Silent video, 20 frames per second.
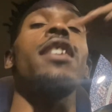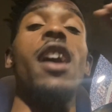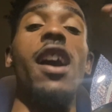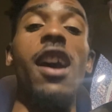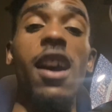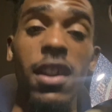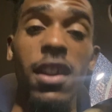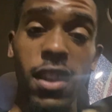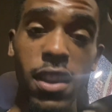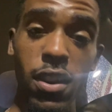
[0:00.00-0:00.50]

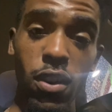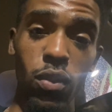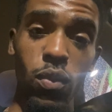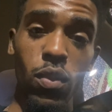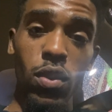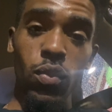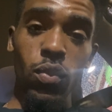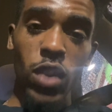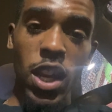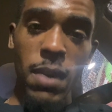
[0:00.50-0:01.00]
Y'all niggas
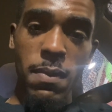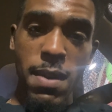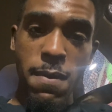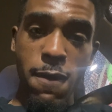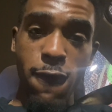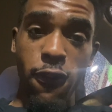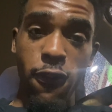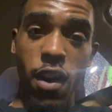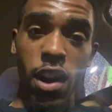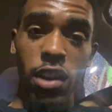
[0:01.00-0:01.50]
was with me
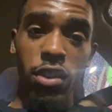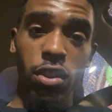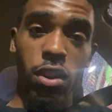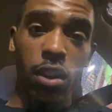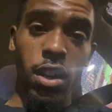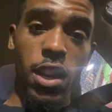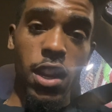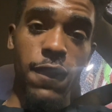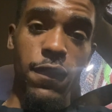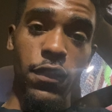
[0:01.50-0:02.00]
before I
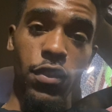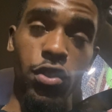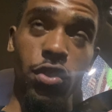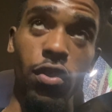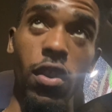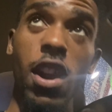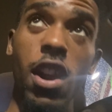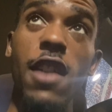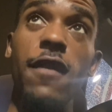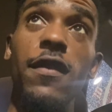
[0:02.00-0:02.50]
started even
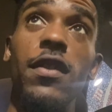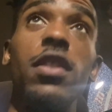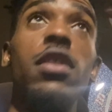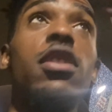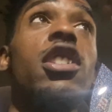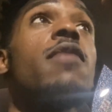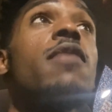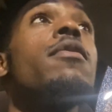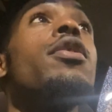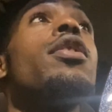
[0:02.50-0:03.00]
driving.
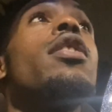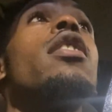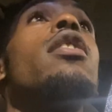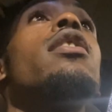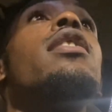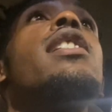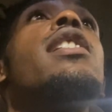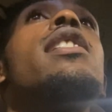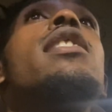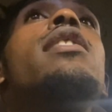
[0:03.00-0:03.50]
Some of
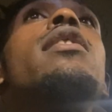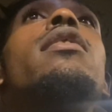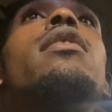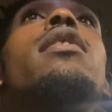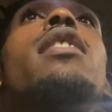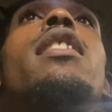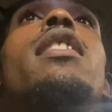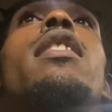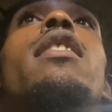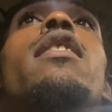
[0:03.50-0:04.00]
y'all ass,
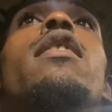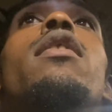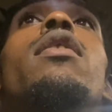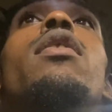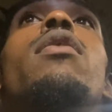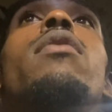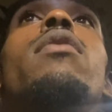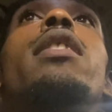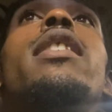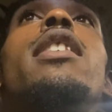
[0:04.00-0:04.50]
like,
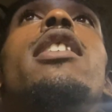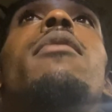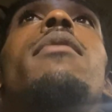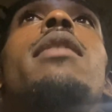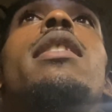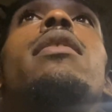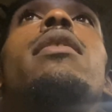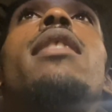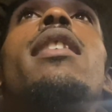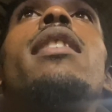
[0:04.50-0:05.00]
no cap,
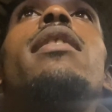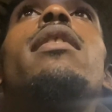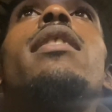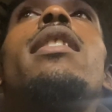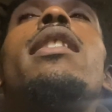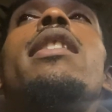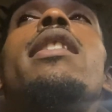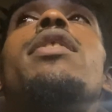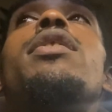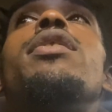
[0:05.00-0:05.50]
that's how I look
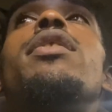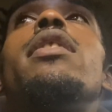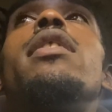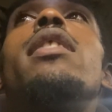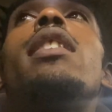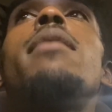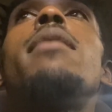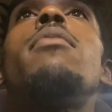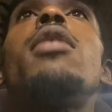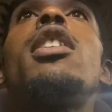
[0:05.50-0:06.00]
at that shit.
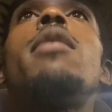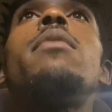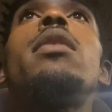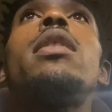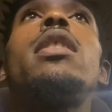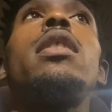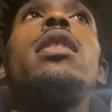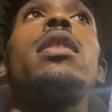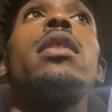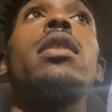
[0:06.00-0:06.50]
Like, but I'ma
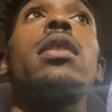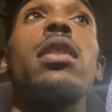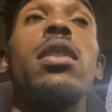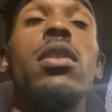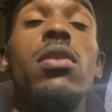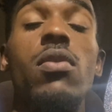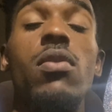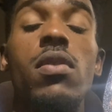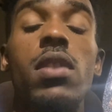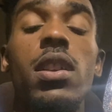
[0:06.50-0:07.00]
keep this
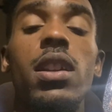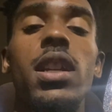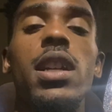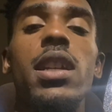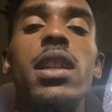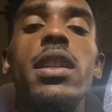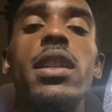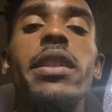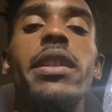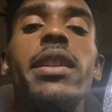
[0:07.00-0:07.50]
shit going and
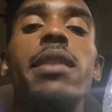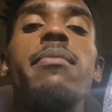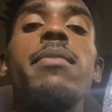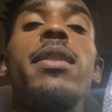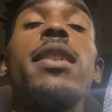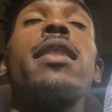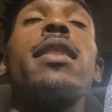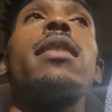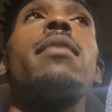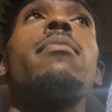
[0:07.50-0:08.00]
get this shit
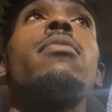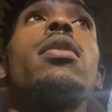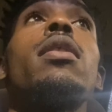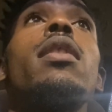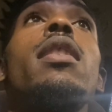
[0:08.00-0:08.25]
big, bro.